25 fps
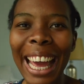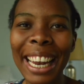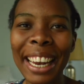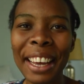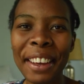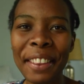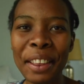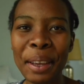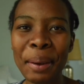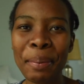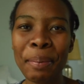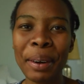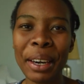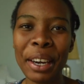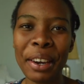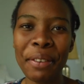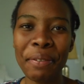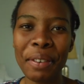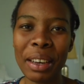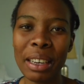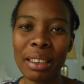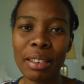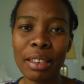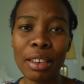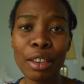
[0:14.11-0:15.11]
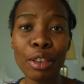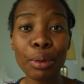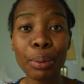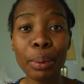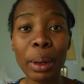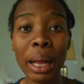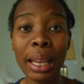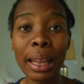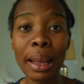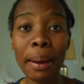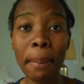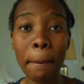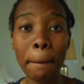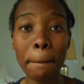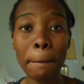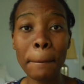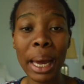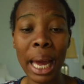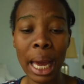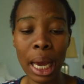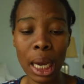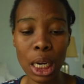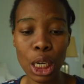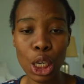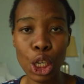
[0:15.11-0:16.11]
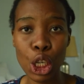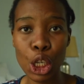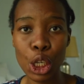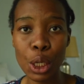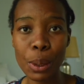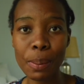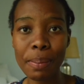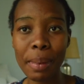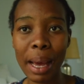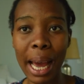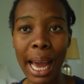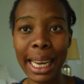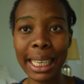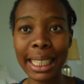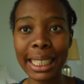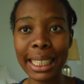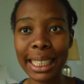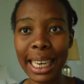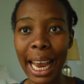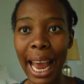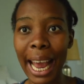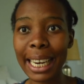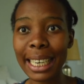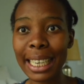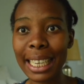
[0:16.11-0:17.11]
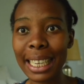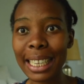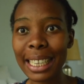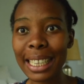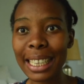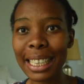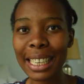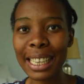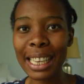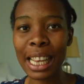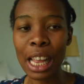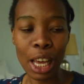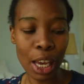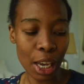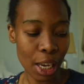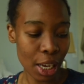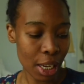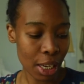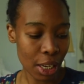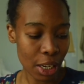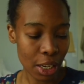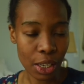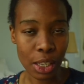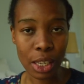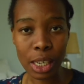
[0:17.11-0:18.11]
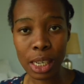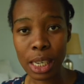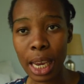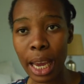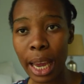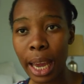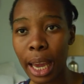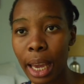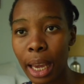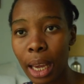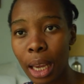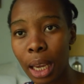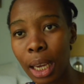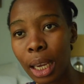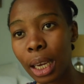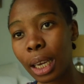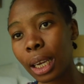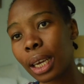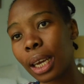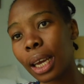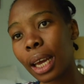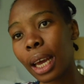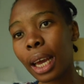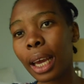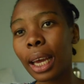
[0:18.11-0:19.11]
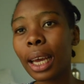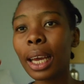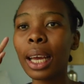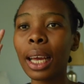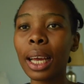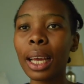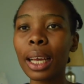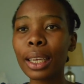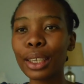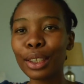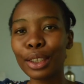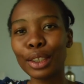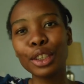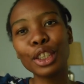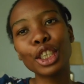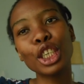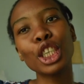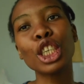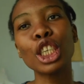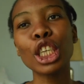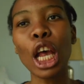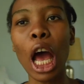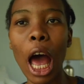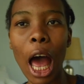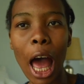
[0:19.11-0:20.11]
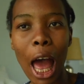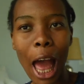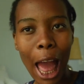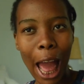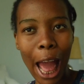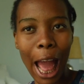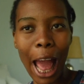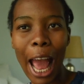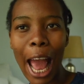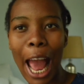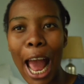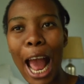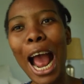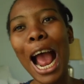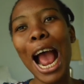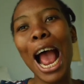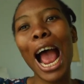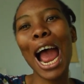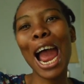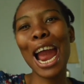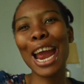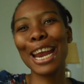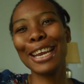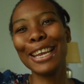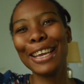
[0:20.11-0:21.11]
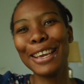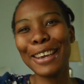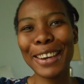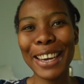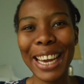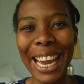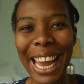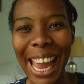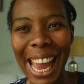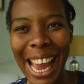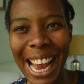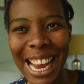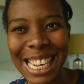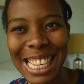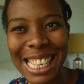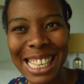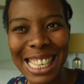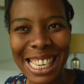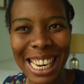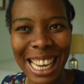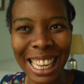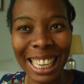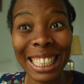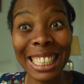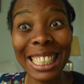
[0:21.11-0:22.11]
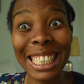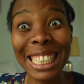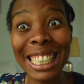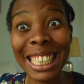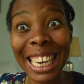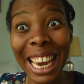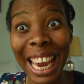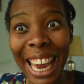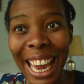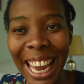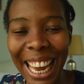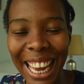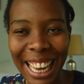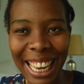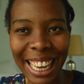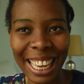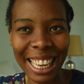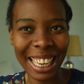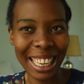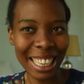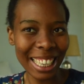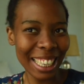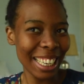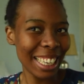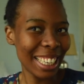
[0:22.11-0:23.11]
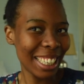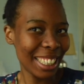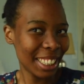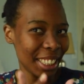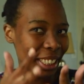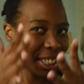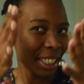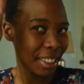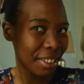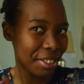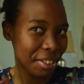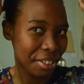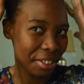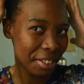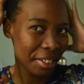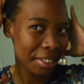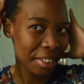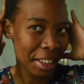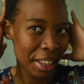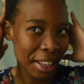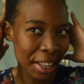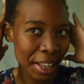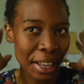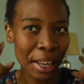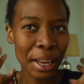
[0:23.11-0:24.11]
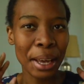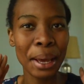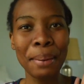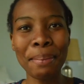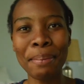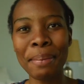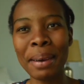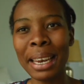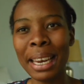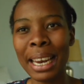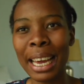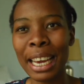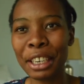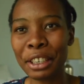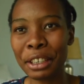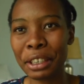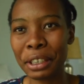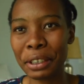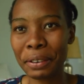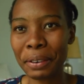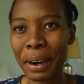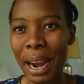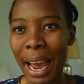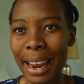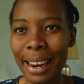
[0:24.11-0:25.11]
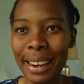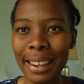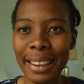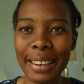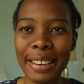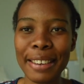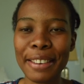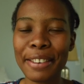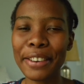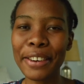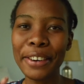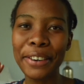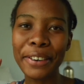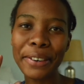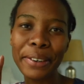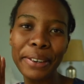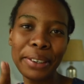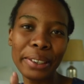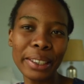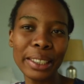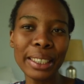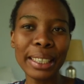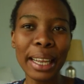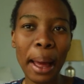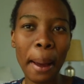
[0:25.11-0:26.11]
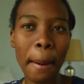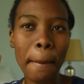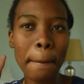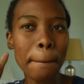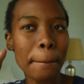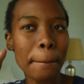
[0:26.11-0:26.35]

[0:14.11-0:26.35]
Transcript: Hello there pretty faces, welcome back to my channel. Today is a new hairstyle day. As you can see, my naturals are all,